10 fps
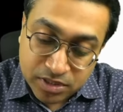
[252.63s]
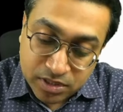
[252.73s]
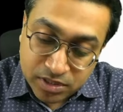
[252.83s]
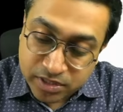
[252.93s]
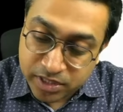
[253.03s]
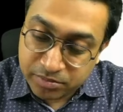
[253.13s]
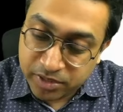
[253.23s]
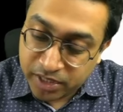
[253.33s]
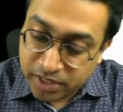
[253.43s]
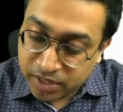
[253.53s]
Let me
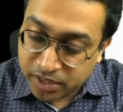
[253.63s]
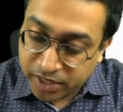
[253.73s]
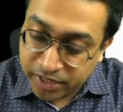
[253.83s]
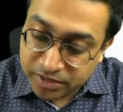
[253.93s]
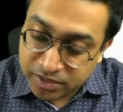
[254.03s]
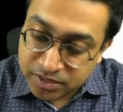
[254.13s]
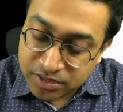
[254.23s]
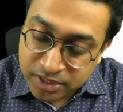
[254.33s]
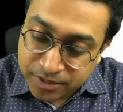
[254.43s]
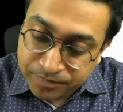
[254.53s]
hide this
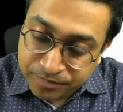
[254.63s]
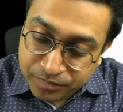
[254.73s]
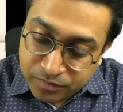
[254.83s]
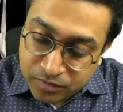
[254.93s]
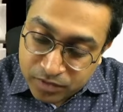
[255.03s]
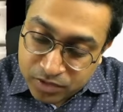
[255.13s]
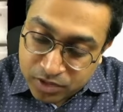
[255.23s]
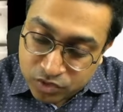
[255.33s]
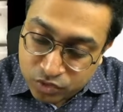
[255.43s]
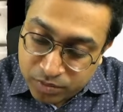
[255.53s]
just to
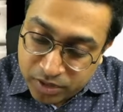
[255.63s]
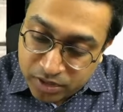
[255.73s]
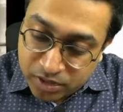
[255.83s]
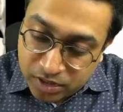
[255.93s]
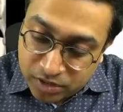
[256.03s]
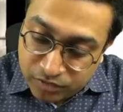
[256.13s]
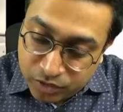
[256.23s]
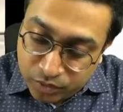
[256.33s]
bring in our view.